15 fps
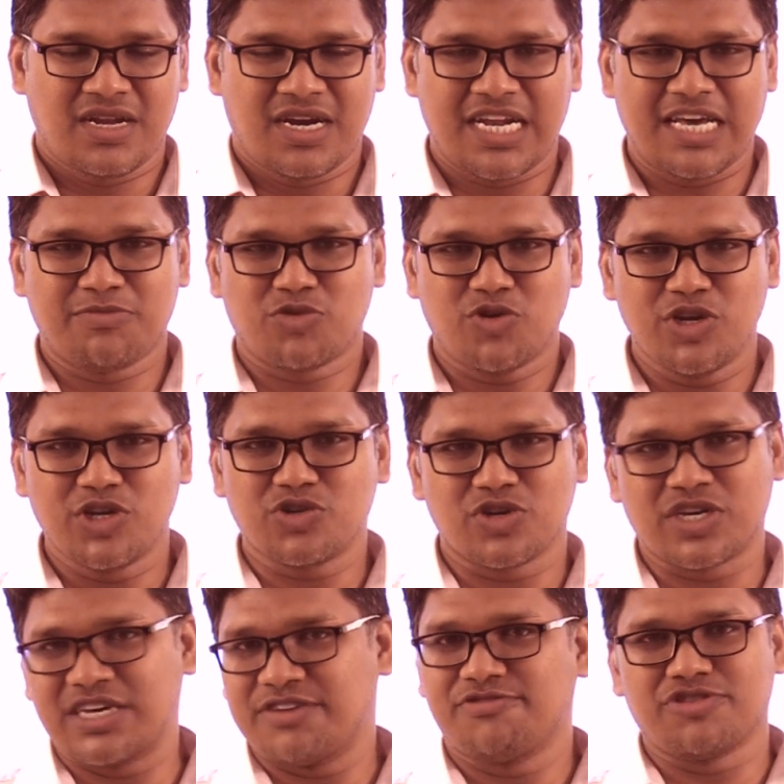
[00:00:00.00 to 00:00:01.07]
And I am going to
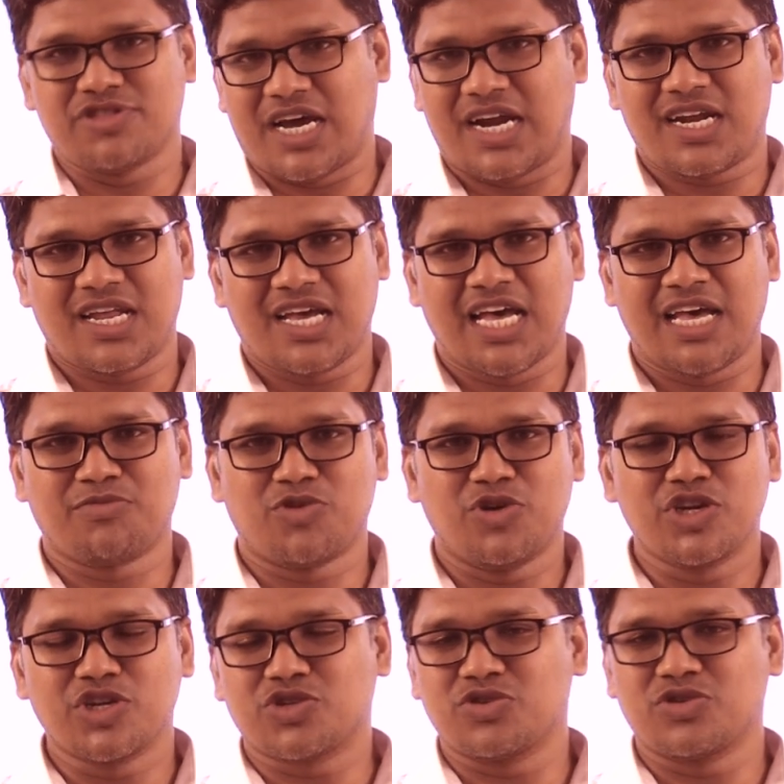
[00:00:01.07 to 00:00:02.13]
give you that. I am
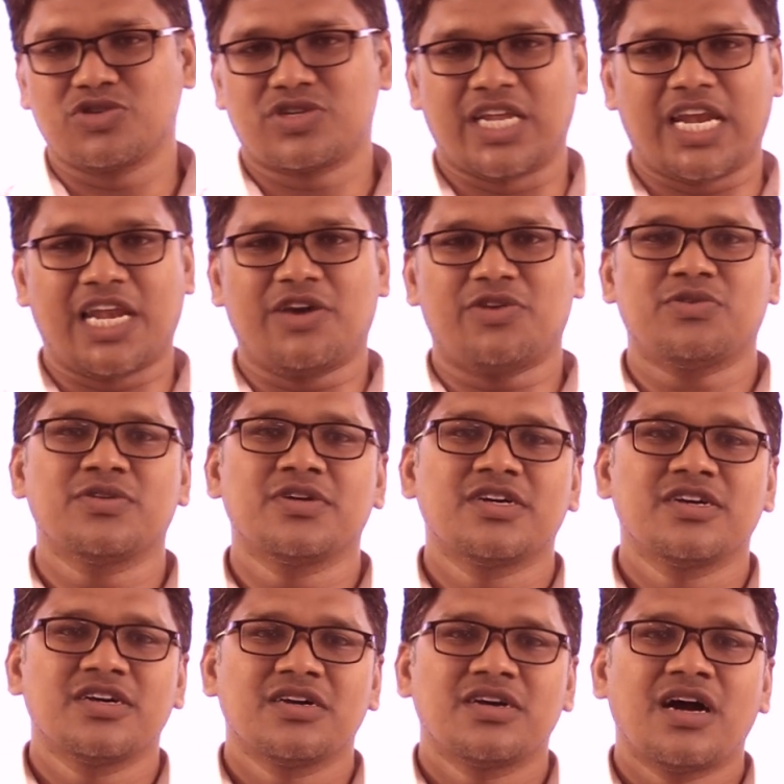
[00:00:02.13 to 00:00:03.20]
going to tell you
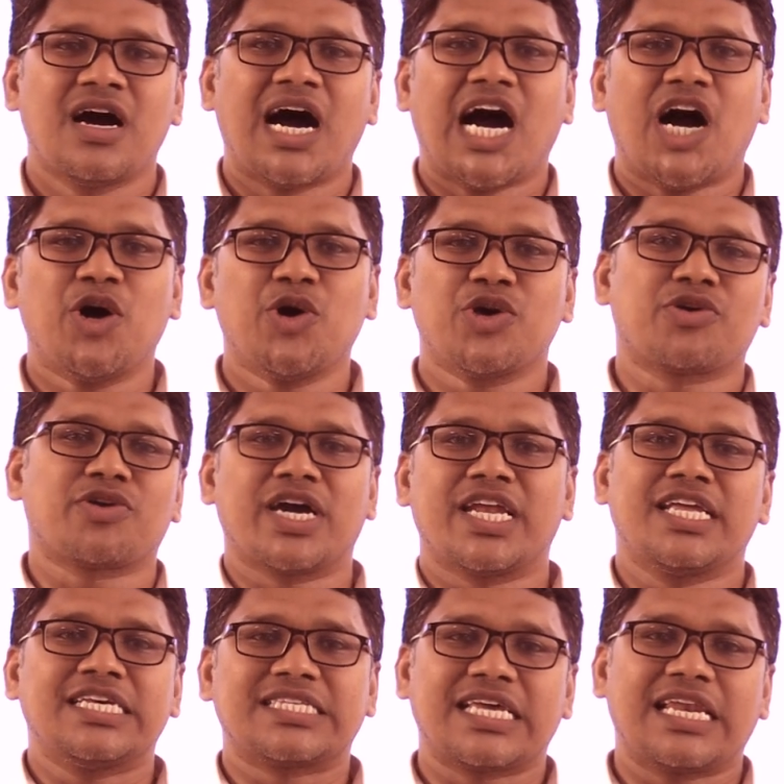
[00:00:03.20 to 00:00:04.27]
how you can
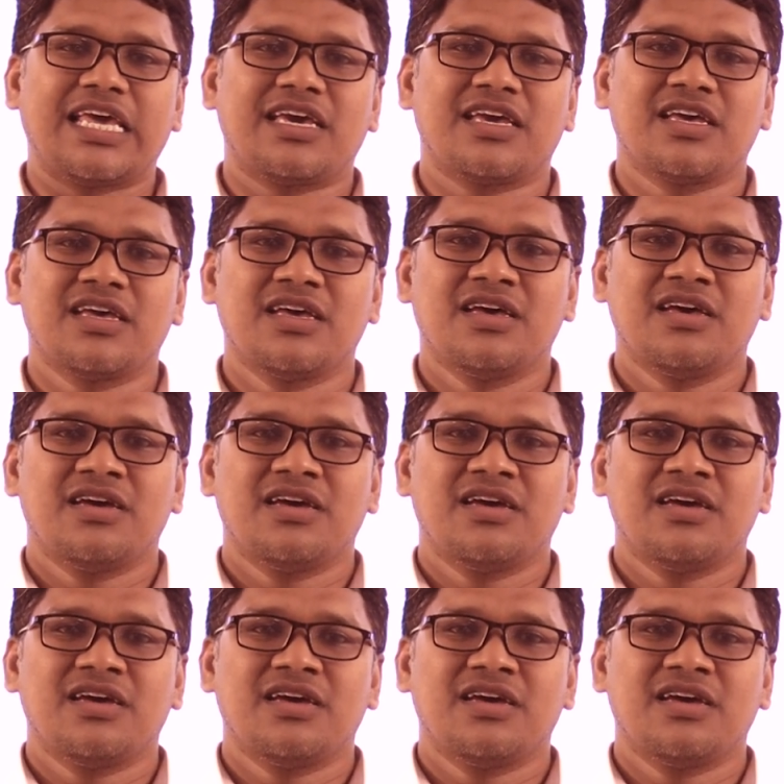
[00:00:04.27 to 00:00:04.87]
easily,